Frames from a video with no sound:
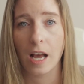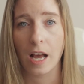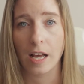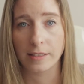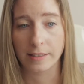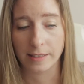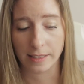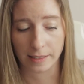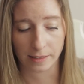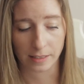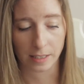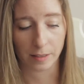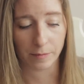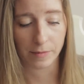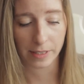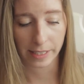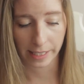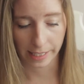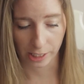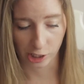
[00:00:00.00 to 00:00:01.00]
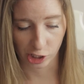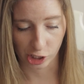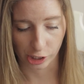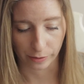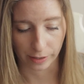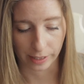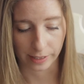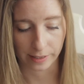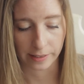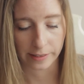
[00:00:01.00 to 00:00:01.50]
a systems
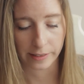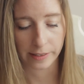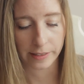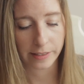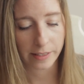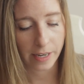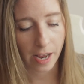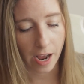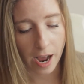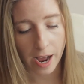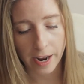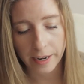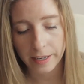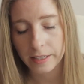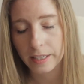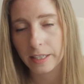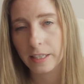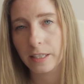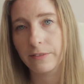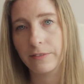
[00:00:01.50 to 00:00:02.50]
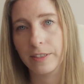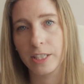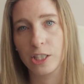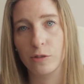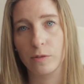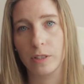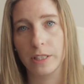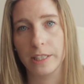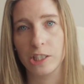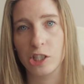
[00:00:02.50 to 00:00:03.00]
issue. This is not an
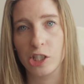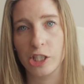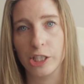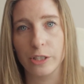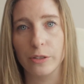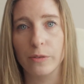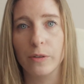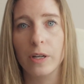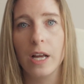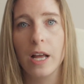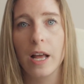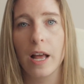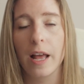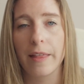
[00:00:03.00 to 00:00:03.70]
individual issue.